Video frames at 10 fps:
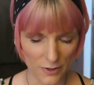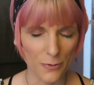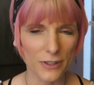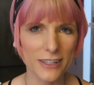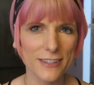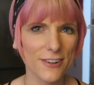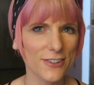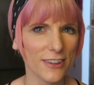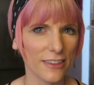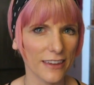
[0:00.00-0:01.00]
So really
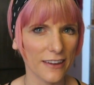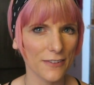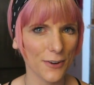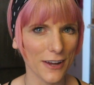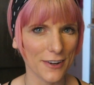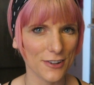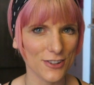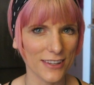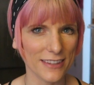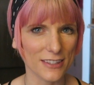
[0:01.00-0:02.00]
start to think of your
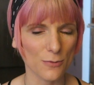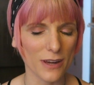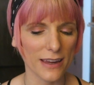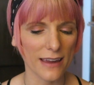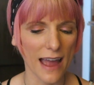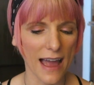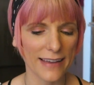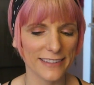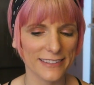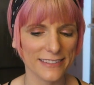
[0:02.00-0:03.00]
energy this week
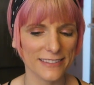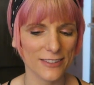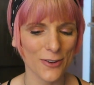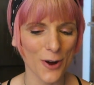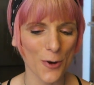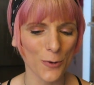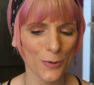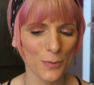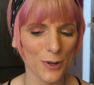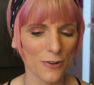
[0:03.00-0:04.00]
as your
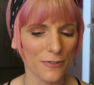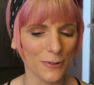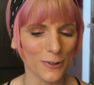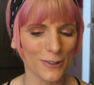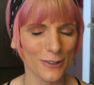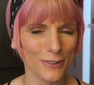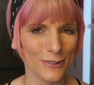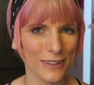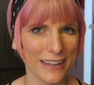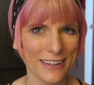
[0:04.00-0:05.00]
own
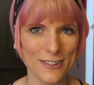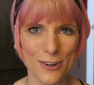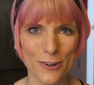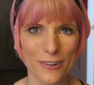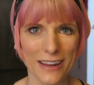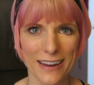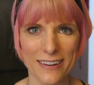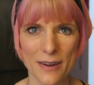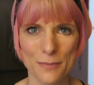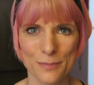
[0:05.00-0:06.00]
beautiful internal
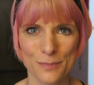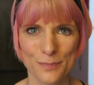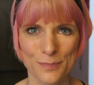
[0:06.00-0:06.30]
kingdom.